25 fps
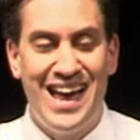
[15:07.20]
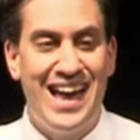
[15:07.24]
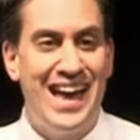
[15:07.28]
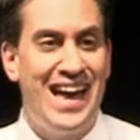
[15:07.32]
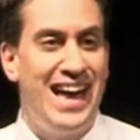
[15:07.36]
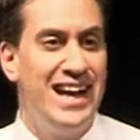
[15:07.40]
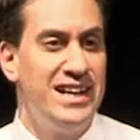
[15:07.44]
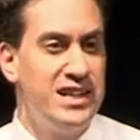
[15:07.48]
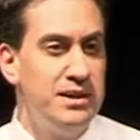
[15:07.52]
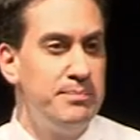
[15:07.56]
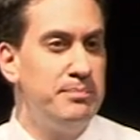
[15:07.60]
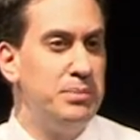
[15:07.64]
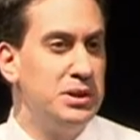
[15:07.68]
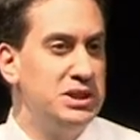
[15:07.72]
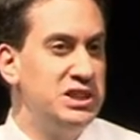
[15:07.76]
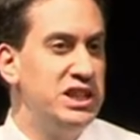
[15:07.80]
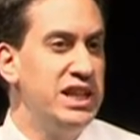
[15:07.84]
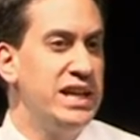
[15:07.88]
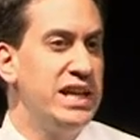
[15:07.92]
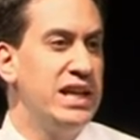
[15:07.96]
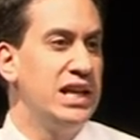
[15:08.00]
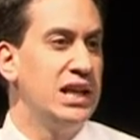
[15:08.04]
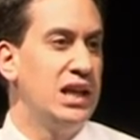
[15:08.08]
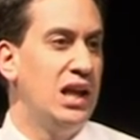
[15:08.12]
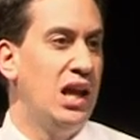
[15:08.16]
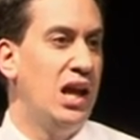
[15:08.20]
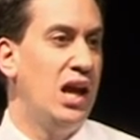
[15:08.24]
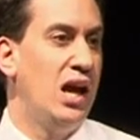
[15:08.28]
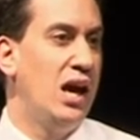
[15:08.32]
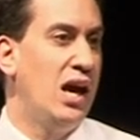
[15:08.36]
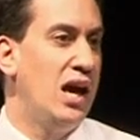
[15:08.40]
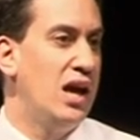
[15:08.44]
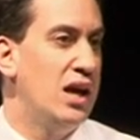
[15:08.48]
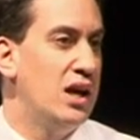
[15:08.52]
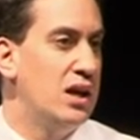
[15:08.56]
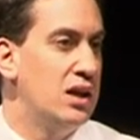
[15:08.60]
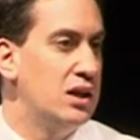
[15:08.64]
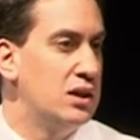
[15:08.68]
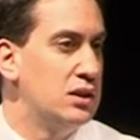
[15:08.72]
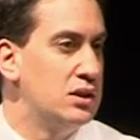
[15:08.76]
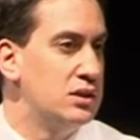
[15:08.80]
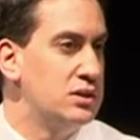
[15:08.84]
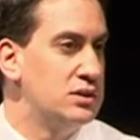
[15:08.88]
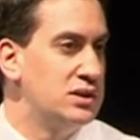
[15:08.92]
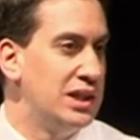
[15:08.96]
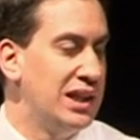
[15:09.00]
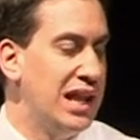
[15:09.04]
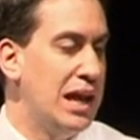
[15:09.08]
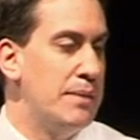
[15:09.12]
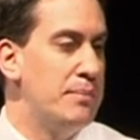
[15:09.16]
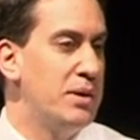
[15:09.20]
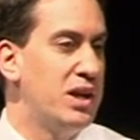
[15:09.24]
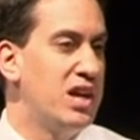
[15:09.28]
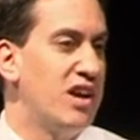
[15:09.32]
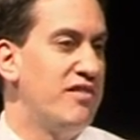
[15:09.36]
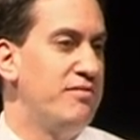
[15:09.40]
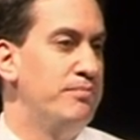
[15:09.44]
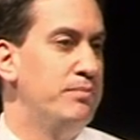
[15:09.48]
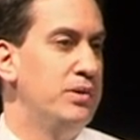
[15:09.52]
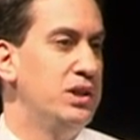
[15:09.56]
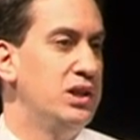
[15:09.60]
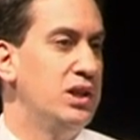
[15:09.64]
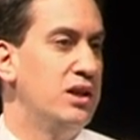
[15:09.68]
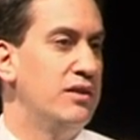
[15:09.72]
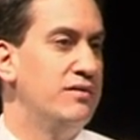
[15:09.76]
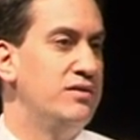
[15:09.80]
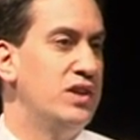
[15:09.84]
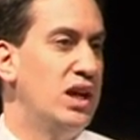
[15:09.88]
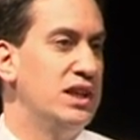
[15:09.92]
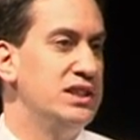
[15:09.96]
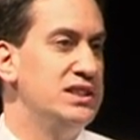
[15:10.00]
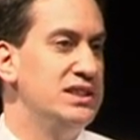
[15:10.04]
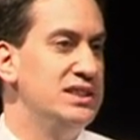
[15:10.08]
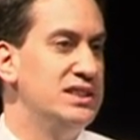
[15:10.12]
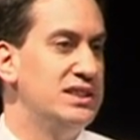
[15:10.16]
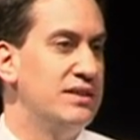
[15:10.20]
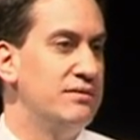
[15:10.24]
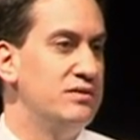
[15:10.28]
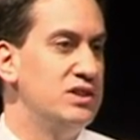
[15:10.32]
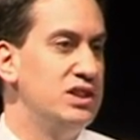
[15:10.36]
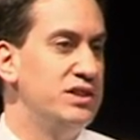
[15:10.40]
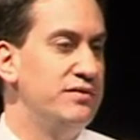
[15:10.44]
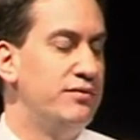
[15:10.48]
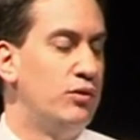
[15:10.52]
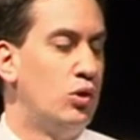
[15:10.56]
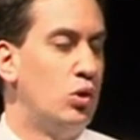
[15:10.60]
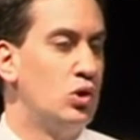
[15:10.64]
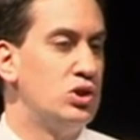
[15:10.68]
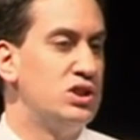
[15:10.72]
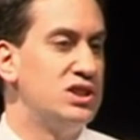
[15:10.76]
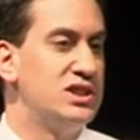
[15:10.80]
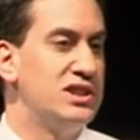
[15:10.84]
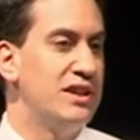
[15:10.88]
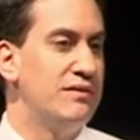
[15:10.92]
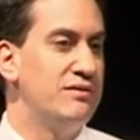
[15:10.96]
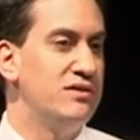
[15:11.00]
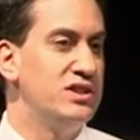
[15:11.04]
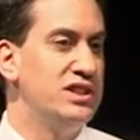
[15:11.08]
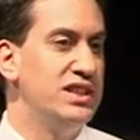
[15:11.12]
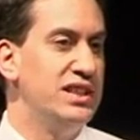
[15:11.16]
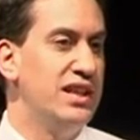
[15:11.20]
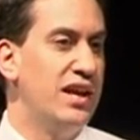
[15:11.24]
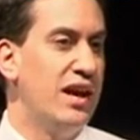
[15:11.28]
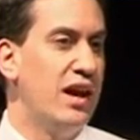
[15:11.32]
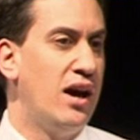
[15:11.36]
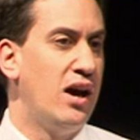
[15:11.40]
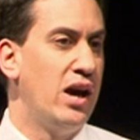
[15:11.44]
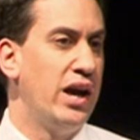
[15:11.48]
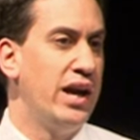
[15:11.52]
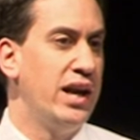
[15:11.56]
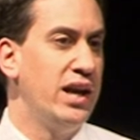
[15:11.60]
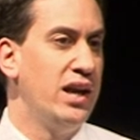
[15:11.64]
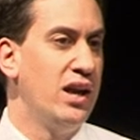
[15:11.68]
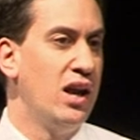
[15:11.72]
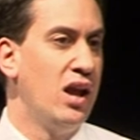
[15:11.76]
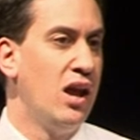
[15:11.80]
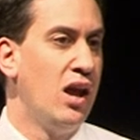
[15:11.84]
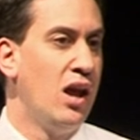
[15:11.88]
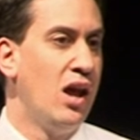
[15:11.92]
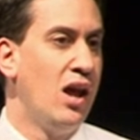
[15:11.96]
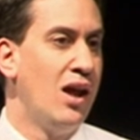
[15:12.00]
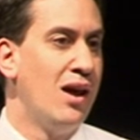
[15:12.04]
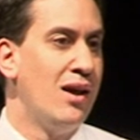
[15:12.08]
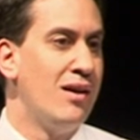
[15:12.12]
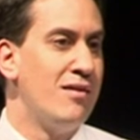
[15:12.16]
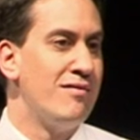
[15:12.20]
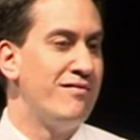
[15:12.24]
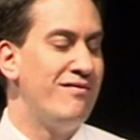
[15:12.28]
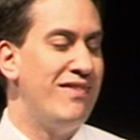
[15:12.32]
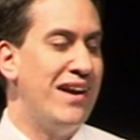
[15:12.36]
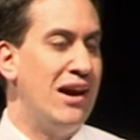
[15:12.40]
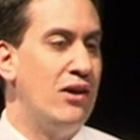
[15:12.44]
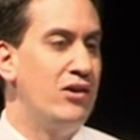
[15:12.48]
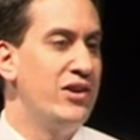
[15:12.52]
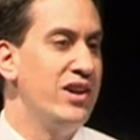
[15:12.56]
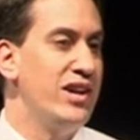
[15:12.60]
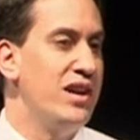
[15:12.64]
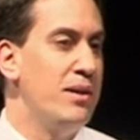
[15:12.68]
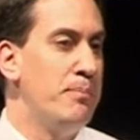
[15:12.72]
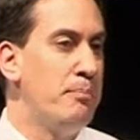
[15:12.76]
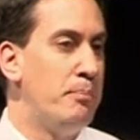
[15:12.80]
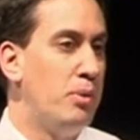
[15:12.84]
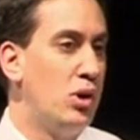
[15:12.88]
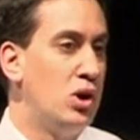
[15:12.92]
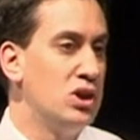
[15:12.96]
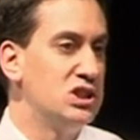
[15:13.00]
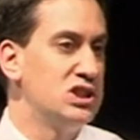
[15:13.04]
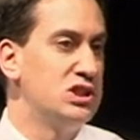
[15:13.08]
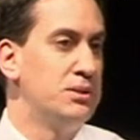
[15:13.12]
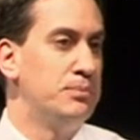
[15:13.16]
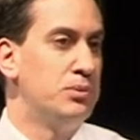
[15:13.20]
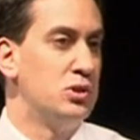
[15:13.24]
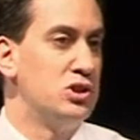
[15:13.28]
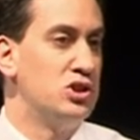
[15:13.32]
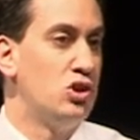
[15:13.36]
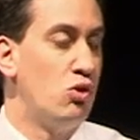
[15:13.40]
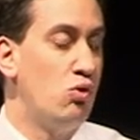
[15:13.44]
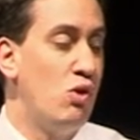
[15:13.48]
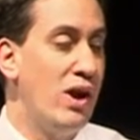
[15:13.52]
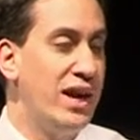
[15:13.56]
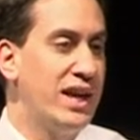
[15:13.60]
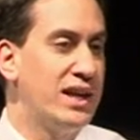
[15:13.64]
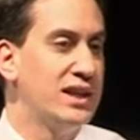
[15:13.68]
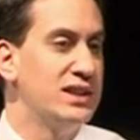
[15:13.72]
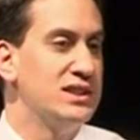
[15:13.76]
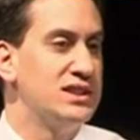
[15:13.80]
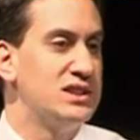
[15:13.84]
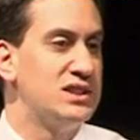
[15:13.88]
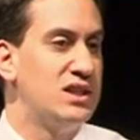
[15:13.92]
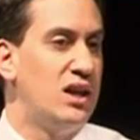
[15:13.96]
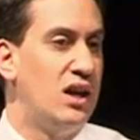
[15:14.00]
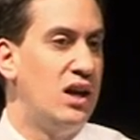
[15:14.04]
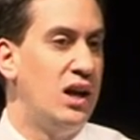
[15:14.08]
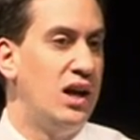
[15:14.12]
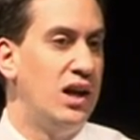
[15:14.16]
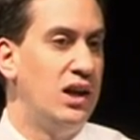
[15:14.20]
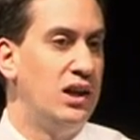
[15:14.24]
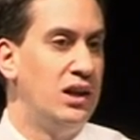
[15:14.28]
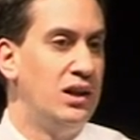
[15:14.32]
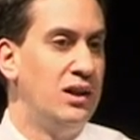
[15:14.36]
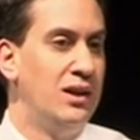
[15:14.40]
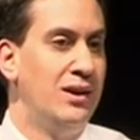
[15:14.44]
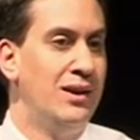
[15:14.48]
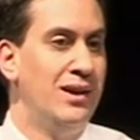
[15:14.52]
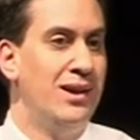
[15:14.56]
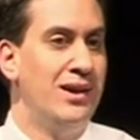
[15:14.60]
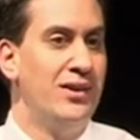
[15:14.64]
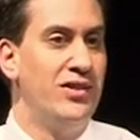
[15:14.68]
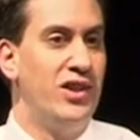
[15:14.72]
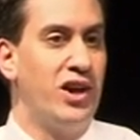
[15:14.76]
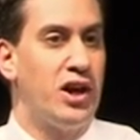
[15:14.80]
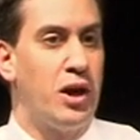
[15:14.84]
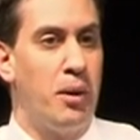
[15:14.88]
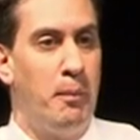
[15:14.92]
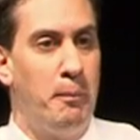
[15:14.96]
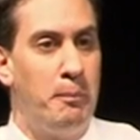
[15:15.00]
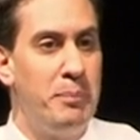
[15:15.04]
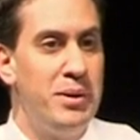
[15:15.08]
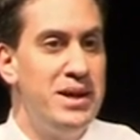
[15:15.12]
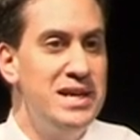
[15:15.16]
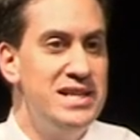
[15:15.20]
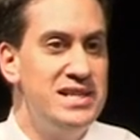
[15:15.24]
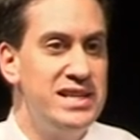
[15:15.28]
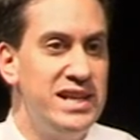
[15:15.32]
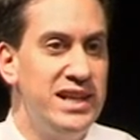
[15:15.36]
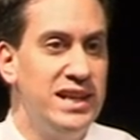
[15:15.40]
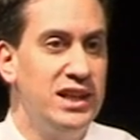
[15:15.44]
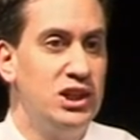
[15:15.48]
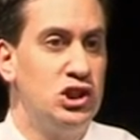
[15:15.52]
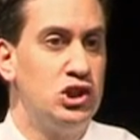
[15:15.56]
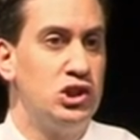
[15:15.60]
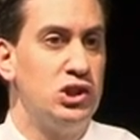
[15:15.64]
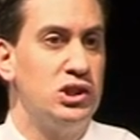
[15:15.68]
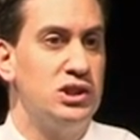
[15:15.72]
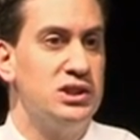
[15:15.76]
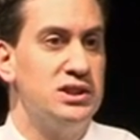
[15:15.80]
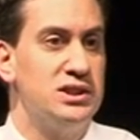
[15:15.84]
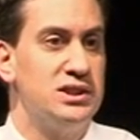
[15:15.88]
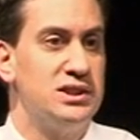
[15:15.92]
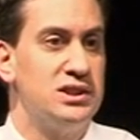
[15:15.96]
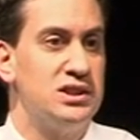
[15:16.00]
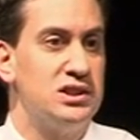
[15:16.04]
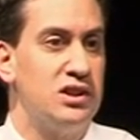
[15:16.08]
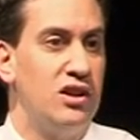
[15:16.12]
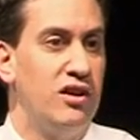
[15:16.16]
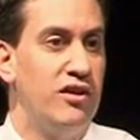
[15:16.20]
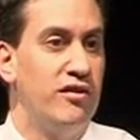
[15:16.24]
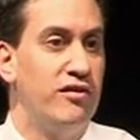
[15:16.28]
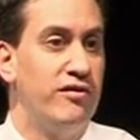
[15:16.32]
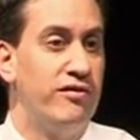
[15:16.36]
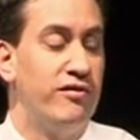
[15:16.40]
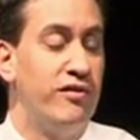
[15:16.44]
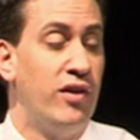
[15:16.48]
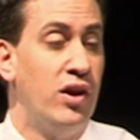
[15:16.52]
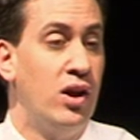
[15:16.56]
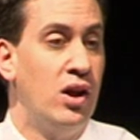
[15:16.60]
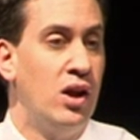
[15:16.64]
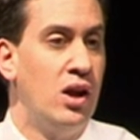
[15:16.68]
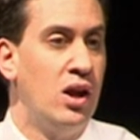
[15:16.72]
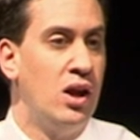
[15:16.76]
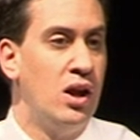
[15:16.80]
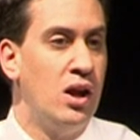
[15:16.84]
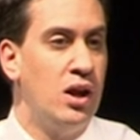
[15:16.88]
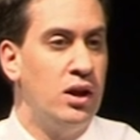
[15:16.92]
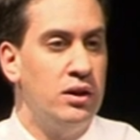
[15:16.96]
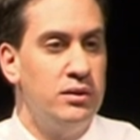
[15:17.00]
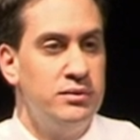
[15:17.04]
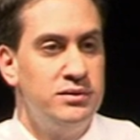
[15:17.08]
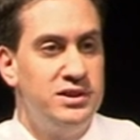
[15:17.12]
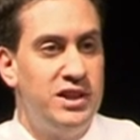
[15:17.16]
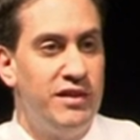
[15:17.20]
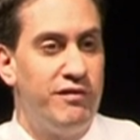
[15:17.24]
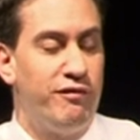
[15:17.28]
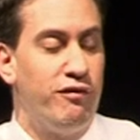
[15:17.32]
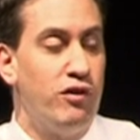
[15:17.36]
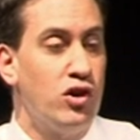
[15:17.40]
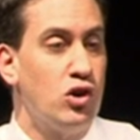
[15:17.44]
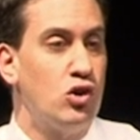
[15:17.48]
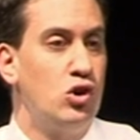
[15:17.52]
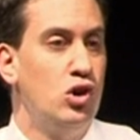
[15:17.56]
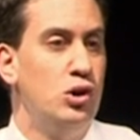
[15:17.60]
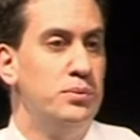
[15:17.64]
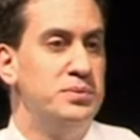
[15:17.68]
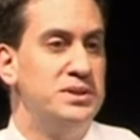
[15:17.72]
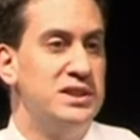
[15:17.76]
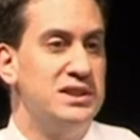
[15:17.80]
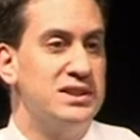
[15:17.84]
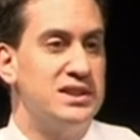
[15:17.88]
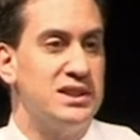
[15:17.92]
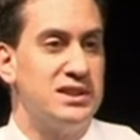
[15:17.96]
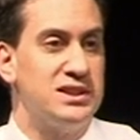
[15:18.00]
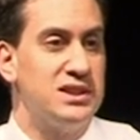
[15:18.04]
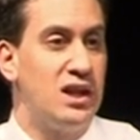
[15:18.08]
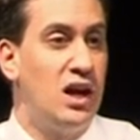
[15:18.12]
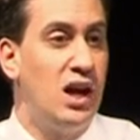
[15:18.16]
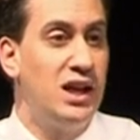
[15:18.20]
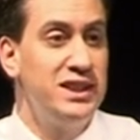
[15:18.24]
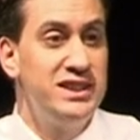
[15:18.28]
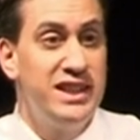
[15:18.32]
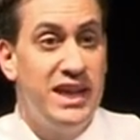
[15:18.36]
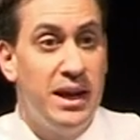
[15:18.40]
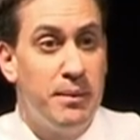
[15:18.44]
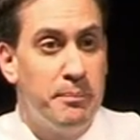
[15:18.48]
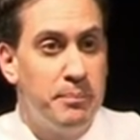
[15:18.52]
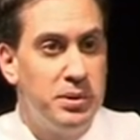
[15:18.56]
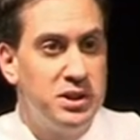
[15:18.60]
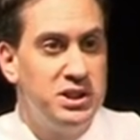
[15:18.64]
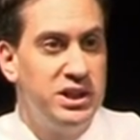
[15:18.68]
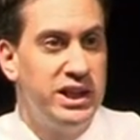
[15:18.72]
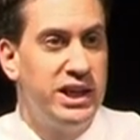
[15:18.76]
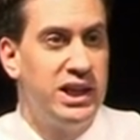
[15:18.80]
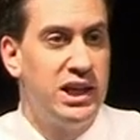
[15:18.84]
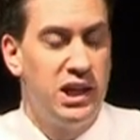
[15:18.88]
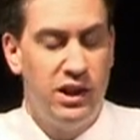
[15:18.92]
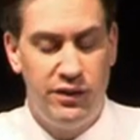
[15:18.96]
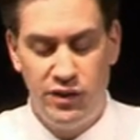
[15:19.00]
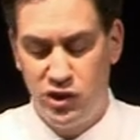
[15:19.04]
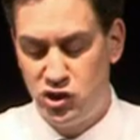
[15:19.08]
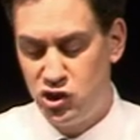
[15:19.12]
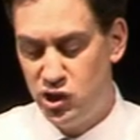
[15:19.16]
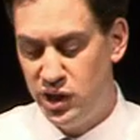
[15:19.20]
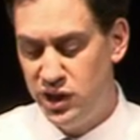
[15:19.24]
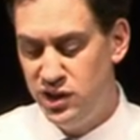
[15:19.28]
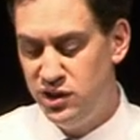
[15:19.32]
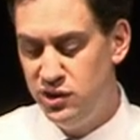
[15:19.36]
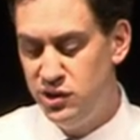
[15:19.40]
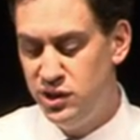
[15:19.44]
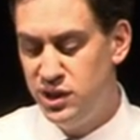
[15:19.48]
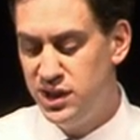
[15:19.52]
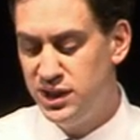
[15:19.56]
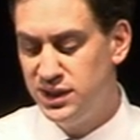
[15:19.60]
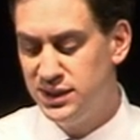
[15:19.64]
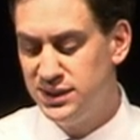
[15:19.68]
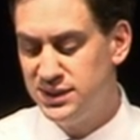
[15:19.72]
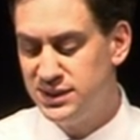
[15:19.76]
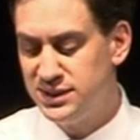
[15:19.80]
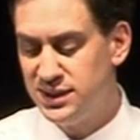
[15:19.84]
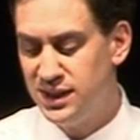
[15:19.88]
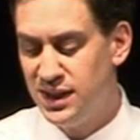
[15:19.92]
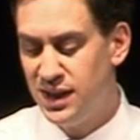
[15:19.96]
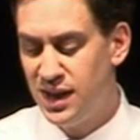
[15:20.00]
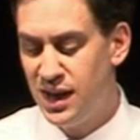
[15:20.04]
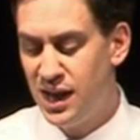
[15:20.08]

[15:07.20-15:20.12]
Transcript: And in particular, the Labour government of 1974 to 79 found it impossible to reconcile the competing interests of different groups in society, in particular the trade unions.